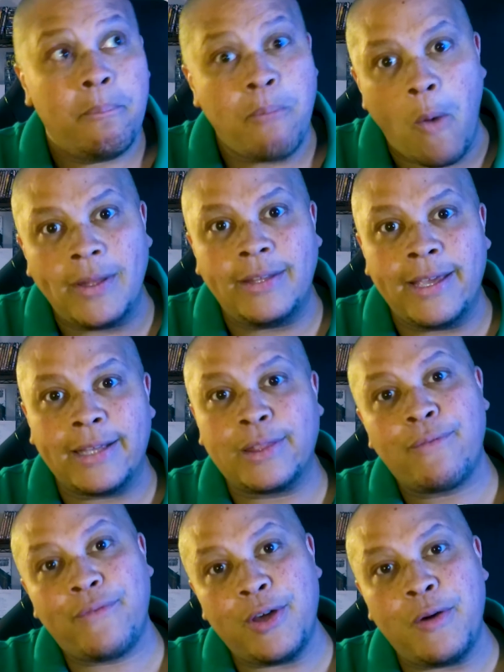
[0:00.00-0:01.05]
Moby Dick, the
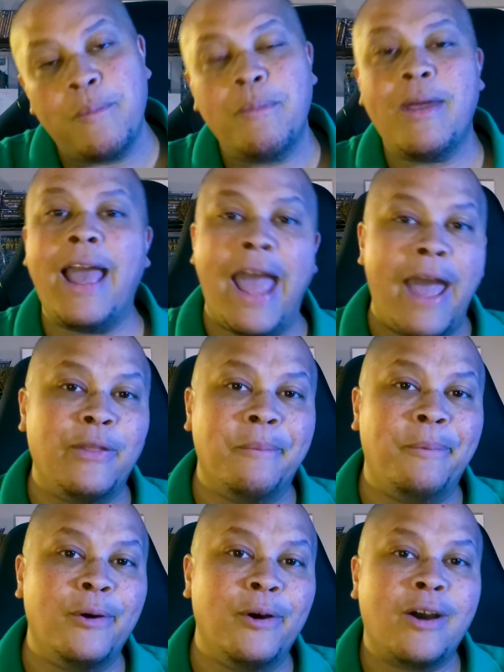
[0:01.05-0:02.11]
film and the
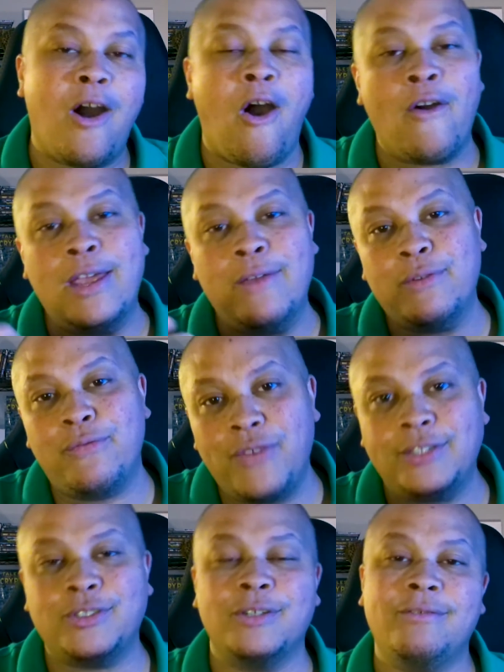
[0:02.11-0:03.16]
book, are even
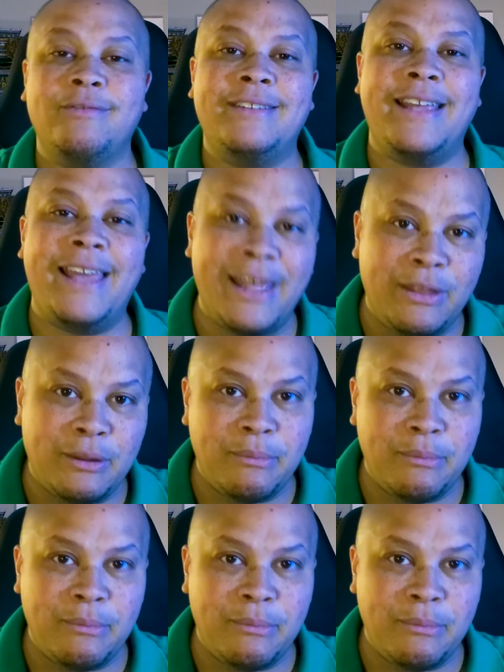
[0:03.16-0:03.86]
featured in the